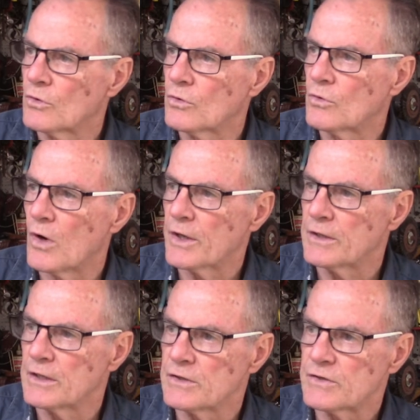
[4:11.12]
quite
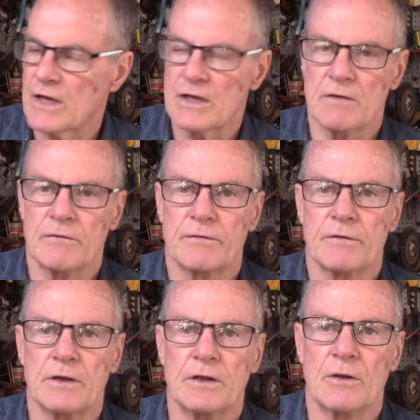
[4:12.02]
an incentive
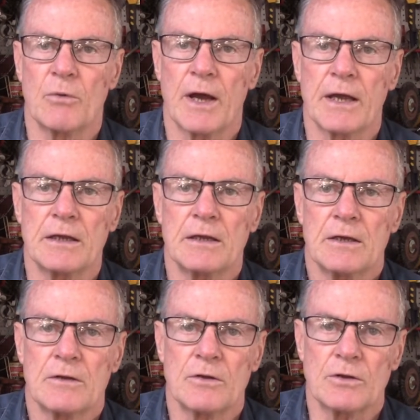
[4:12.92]
in the way
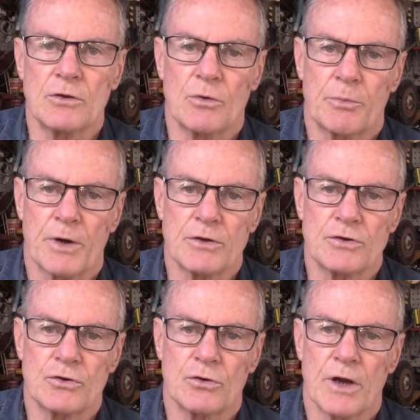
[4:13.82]
that you
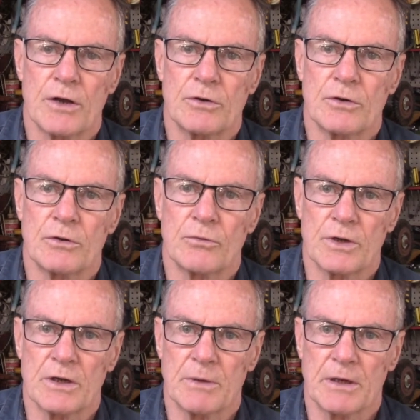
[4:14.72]
approach your own
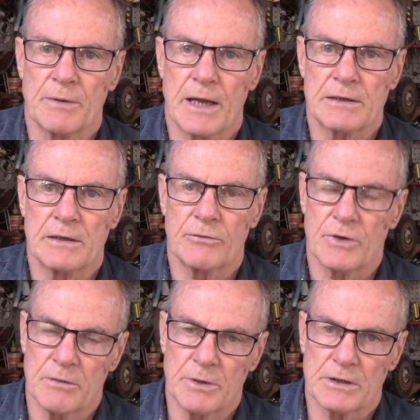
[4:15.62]

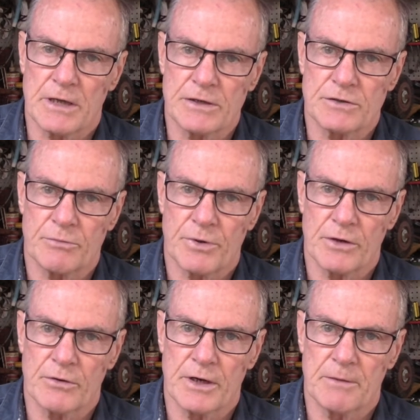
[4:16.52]
rehabilitation
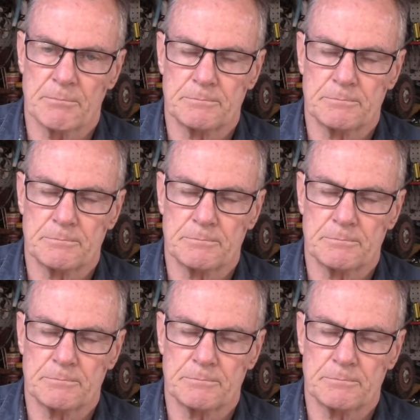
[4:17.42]
program.